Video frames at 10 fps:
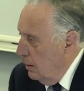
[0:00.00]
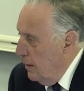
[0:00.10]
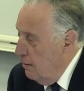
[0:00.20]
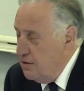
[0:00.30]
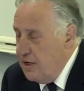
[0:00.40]

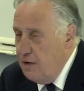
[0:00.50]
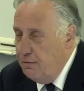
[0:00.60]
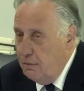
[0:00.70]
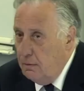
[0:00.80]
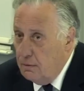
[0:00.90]
There is
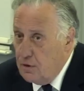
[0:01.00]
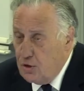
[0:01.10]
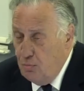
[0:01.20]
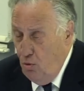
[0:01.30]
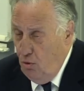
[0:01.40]
even the
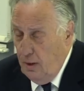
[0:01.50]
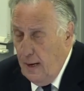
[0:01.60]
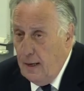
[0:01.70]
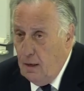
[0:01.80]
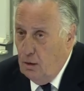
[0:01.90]
smaller
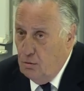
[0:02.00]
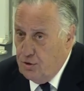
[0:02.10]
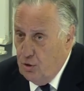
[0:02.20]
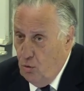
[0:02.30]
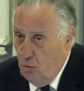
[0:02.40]

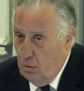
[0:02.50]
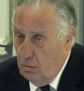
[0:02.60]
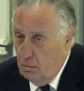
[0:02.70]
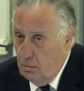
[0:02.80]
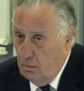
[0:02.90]
Anglo-zone,
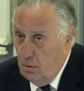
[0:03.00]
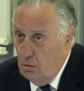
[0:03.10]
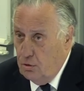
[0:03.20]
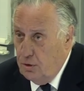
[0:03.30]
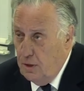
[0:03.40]

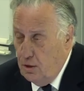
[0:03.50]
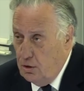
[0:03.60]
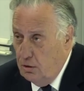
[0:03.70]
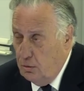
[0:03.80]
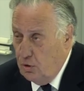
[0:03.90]
those
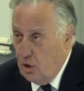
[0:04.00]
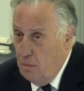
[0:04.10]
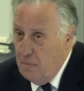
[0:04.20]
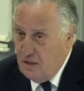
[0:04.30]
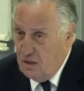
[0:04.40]
nations which
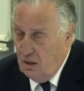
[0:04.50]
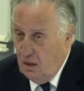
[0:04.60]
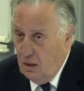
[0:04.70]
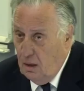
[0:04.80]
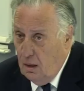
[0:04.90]
are
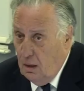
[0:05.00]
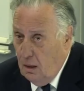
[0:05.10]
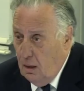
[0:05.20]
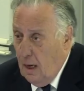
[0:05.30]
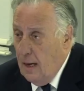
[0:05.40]
basically
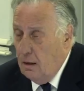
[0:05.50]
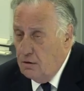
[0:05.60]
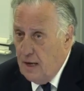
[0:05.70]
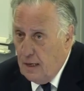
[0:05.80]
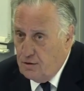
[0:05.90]

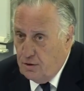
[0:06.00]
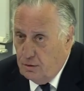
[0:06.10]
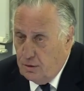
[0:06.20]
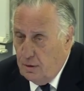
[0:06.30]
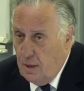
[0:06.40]

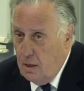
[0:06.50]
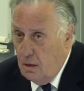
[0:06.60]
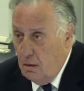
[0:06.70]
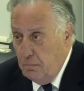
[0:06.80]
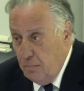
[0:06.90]
Anglo-Saxons, and they
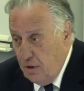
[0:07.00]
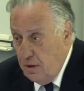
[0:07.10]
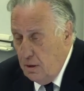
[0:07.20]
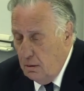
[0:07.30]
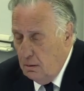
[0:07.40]
are
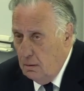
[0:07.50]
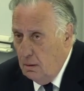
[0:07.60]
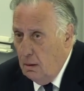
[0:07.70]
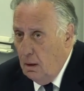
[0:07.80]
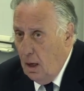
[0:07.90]
Britain,
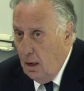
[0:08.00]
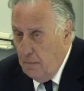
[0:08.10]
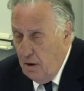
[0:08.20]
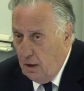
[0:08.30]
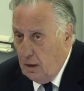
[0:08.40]

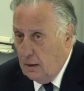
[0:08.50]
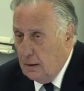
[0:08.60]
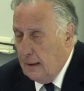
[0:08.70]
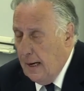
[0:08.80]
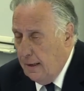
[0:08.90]

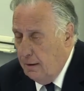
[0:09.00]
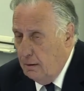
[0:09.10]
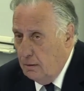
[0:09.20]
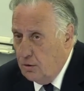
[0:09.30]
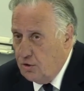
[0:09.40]
America,
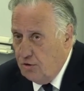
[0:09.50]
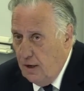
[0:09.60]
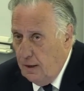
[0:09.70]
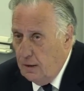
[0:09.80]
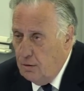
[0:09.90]
Canada,
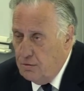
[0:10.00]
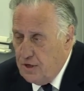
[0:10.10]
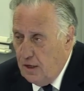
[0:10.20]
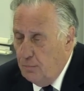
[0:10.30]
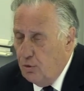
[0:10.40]
Australia, New
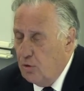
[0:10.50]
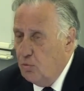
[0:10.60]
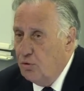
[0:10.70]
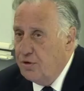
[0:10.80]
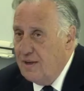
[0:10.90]
Zealand. Put
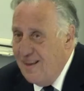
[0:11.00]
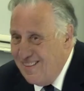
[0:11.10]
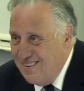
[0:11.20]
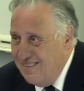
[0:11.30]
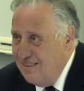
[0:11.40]
them all
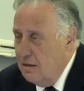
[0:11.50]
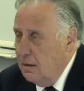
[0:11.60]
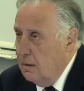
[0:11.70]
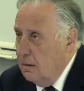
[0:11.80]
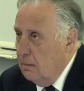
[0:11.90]
together,
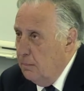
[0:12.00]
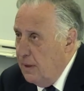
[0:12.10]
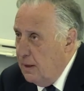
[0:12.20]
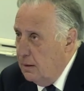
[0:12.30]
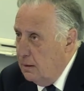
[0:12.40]

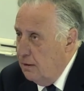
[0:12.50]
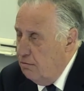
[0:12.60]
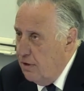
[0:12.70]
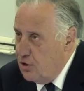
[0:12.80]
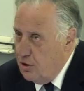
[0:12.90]
bigger
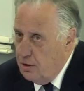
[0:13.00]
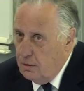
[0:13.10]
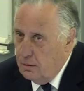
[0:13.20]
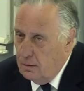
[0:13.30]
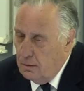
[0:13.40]
and
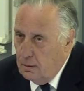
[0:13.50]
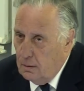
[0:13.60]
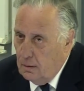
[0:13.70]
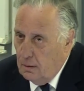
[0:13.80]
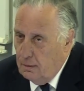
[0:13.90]
richer
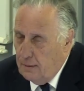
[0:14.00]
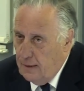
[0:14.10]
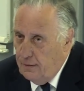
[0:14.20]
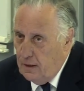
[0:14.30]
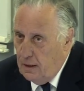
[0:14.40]

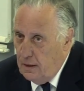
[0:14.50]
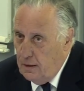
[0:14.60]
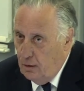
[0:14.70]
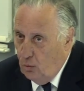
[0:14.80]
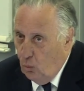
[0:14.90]
than the
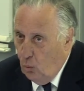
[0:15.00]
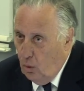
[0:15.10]
EU.